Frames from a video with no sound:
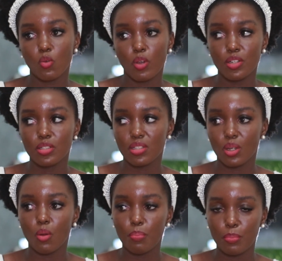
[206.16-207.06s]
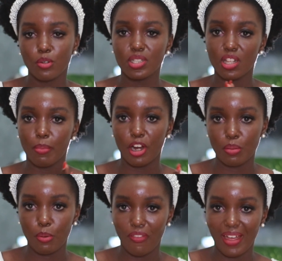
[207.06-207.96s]
when single people tell married
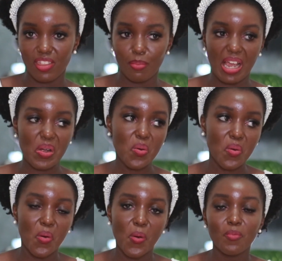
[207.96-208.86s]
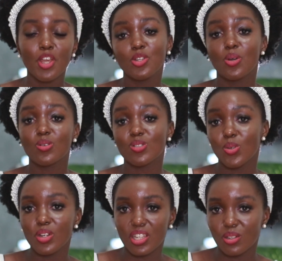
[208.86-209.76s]
people that, they're like, oh, you're
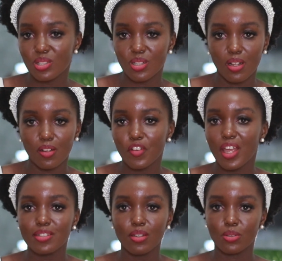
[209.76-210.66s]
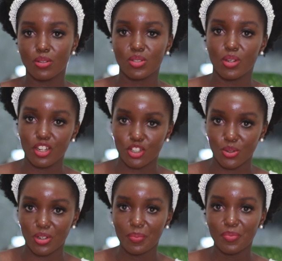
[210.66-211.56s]
consoling yourself. It's not
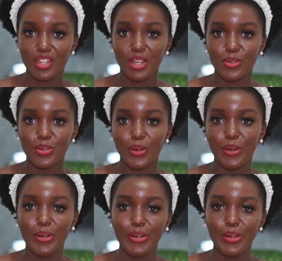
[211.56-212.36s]
consolation, And